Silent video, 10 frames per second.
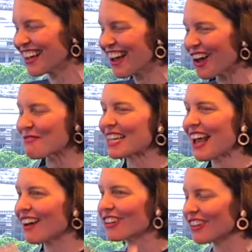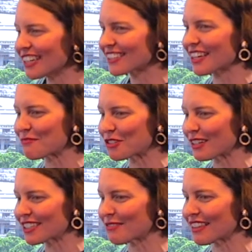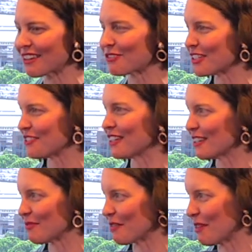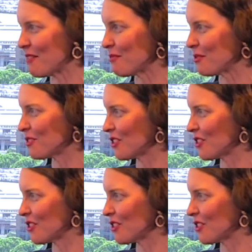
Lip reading: I mean, our clients come to us when they want to develop their people.